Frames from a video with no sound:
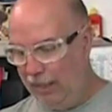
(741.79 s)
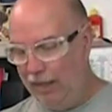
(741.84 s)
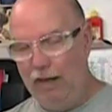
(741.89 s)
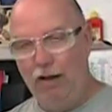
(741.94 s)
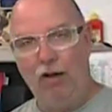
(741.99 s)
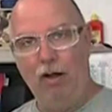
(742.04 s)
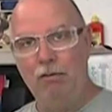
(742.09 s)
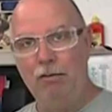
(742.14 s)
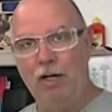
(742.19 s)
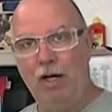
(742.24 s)

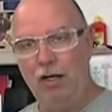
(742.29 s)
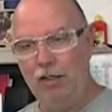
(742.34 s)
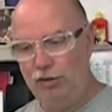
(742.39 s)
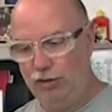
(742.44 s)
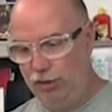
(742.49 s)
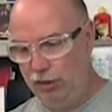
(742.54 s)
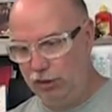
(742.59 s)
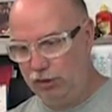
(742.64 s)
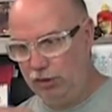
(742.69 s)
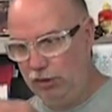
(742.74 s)
Now, I'm
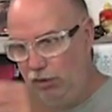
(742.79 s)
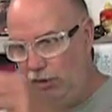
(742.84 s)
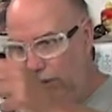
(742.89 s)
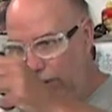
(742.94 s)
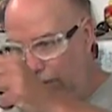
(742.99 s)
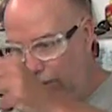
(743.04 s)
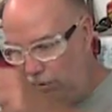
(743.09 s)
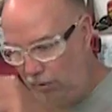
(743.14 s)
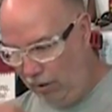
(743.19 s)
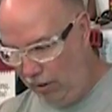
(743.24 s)
not just
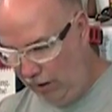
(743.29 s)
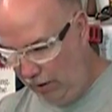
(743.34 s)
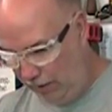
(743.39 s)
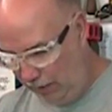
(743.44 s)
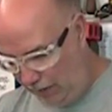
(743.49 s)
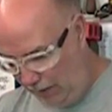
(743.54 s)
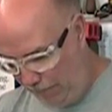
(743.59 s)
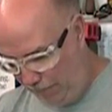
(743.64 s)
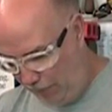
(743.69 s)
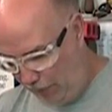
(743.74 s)
going to
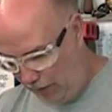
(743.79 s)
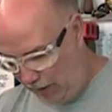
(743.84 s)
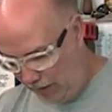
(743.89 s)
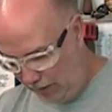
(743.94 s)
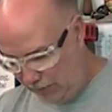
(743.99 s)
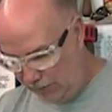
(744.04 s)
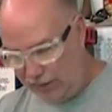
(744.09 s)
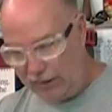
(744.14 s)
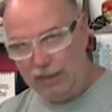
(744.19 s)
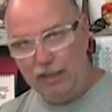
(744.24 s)

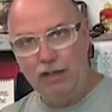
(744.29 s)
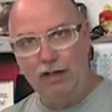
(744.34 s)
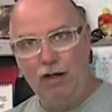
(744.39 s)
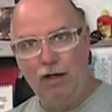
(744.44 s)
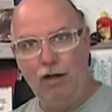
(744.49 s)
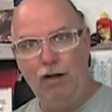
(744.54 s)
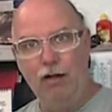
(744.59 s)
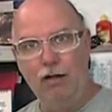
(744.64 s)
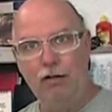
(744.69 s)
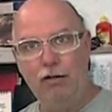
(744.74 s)
deposit
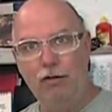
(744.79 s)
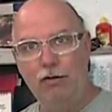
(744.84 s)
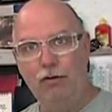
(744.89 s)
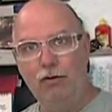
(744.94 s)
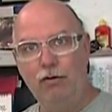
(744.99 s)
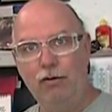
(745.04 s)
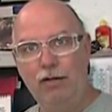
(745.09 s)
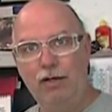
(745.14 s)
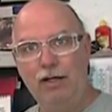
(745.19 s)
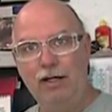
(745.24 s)
it
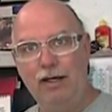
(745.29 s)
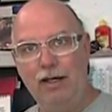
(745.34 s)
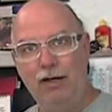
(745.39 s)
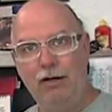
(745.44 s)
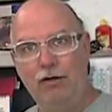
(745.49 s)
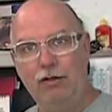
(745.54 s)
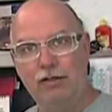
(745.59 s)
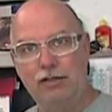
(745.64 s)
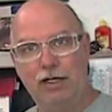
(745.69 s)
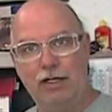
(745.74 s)
onto the
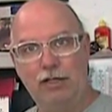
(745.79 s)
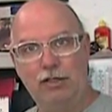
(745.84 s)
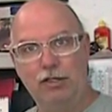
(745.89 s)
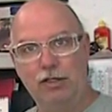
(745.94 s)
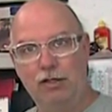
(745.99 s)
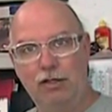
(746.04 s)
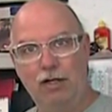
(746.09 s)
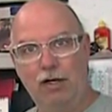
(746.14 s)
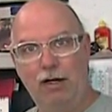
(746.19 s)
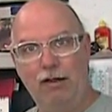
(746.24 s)

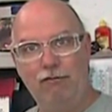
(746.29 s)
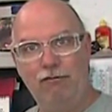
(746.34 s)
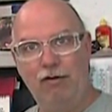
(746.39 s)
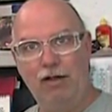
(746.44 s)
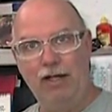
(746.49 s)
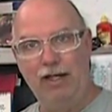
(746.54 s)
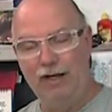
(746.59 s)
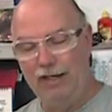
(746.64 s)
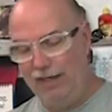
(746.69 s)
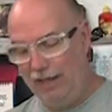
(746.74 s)
intersection that I've
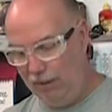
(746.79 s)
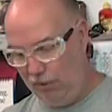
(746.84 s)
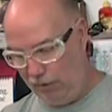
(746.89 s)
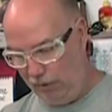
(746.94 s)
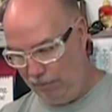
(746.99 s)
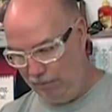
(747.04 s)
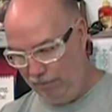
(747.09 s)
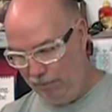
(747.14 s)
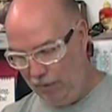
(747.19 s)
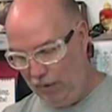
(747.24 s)
laid
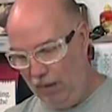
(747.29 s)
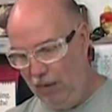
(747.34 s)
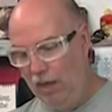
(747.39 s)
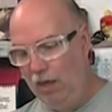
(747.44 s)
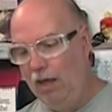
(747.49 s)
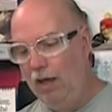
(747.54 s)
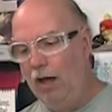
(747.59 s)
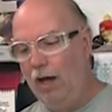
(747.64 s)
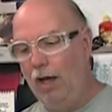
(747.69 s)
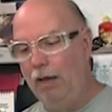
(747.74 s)
out.
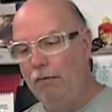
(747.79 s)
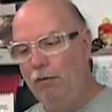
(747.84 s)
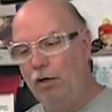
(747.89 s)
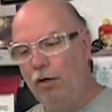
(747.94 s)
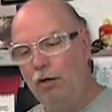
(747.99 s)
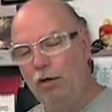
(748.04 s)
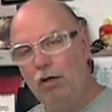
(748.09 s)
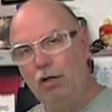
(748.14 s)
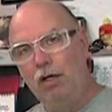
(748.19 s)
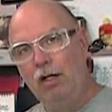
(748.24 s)
I'm
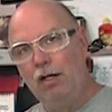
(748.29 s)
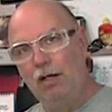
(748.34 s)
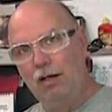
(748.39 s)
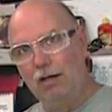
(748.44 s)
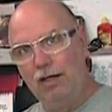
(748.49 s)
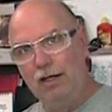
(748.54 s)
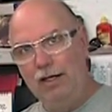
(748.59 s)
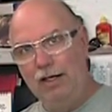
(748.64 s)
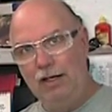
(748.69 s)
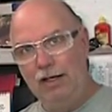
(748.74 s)
going to
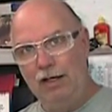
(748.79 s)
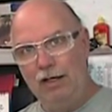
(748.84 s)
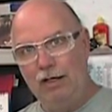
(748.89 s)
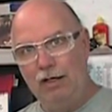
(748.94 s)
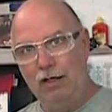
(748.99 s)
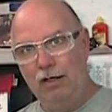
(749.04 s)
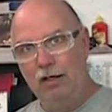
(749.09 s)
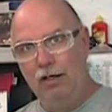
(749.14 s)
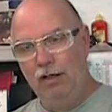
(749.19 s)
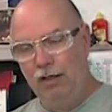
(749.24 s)
lean
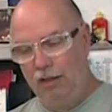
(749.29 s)
it